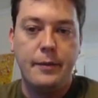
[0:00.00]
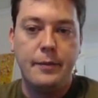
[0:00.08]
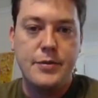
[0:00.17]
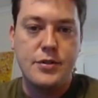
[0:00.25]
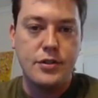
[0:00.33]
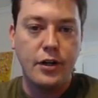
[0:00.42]

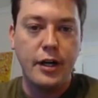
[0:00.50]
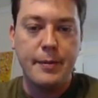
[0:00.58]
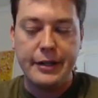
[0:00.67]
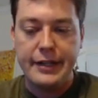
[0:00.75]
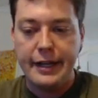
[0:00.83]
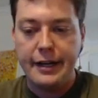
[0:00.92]
So sorry
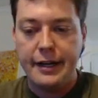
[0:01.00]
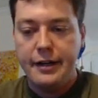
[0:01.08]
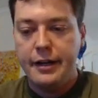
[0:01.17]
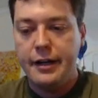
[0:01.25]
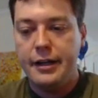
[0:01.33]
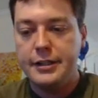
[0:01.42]
about that.
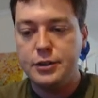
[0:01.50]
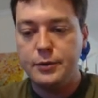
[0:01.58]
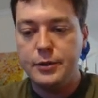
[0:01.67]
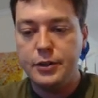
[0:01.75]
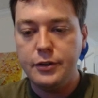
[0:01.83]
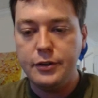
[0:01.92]
So
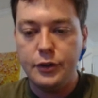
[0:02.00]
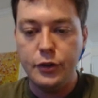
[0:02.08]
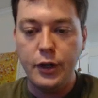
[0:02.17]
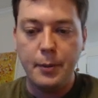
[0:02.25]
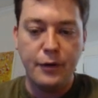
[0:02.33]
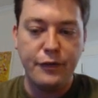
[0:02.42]
you're
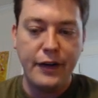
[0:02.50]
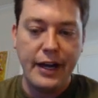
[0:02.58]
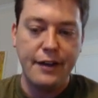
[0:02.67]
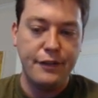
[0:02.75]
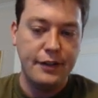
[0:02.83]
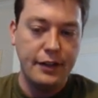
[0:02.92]
number
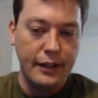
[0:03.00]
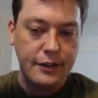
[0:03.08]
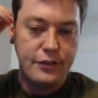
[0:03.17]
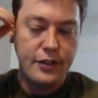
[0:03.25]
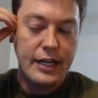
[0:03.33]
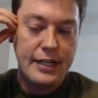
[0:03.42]
5
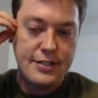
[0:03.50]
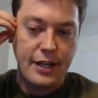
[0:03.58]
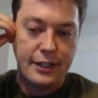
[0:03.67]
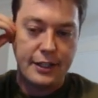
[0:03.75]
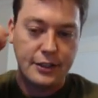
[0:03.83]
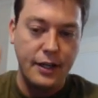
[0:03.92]
in today's
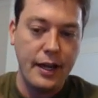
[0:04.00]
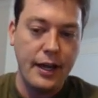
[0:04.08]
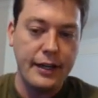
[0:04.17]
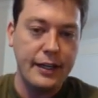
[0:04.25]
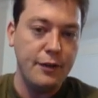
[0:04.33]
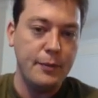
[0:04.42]
lecture.
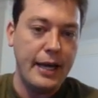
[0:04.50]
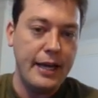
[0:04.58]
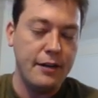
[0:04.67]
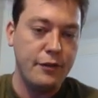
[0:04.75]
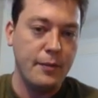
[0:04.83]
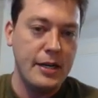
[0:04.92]
I gave you bad
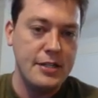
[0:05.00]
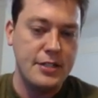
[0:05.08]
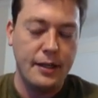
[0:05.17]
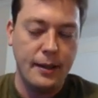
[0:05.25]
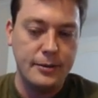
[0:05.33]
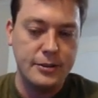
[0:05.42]

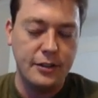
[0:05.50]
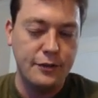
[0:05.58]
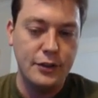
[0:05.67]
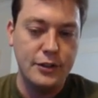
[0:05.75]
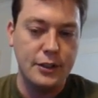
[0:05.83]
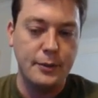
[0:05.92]
information. I was
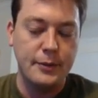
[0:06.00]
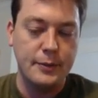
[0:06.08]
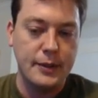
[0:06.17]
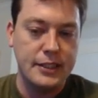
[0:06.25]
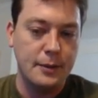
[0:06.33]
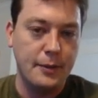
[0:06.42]
confusing you
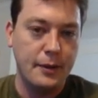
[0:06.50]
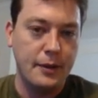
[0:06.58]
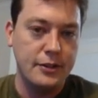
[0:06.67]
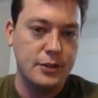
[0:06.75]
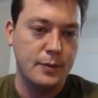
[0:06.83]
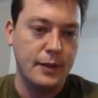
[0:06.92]
with someone
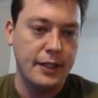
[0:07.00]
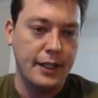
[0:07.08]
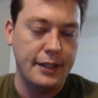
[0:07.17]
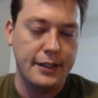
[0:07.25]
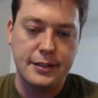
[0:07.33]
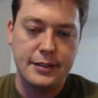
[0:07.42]
else with, I
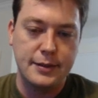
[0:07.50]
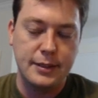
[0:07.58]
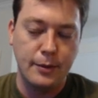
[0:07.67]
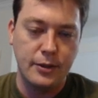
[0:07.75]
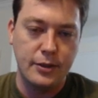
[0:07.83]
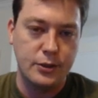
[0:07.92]
think, a
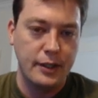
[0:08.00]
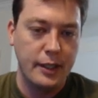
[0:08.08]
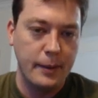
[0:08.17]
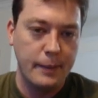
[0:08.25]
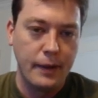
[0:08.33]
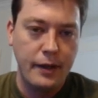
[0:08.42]
similar screen
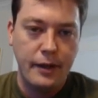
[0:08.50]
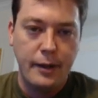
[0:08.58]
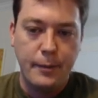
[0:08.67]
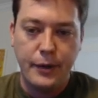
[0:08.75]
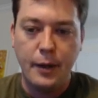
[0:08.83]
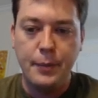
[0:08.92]
name.
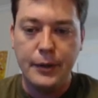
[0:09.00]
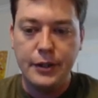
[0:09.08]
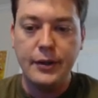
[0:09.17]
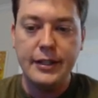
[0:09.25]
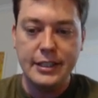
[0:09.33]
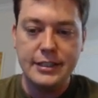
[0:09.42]
But
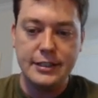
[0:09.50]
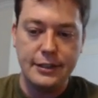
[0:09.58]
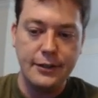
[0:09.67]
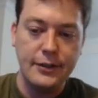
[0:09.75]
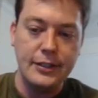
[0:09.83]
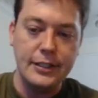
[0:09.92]
you're in
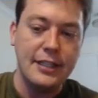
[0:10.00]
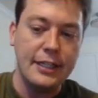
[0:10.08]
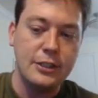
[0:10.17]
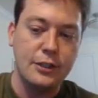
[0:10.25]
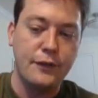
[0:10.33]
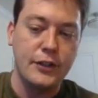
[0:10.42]
this
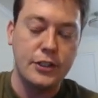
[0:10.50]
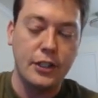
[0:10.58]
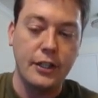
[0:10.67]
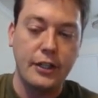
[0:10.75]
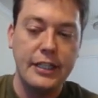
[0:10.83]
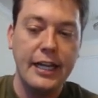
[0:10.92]
lecture for
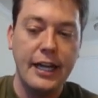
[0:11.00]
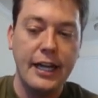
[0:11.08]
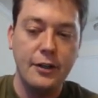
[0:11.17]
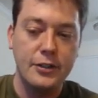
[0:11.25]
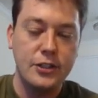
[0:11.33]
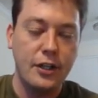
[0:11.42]
sure. Yeah,
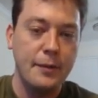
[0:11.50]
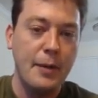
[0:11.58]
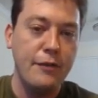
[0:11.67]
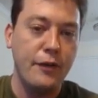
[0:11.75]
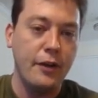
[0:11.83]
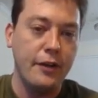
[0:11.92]
no, sorry,
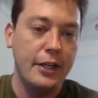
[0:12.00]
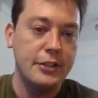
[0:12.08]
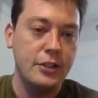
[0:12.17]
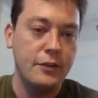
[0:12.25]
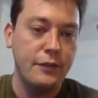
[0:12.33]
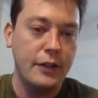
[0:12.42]
my fault. I
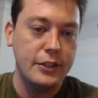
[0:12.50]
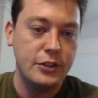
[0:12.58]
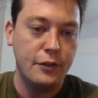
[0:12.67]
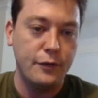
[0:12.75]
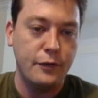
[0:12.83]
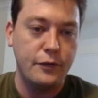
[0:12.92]
should have
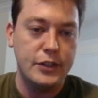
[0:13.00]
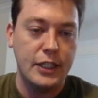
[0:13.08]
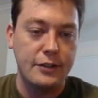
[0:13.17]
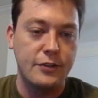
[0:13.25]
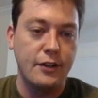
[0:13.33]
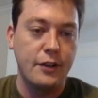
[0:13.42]

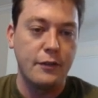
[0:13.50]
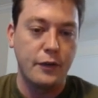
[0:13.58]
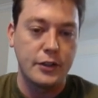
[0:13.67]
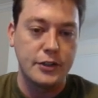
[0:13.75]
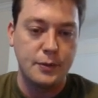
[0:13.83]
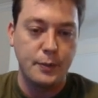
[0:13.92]
checked
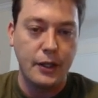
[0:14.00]
first.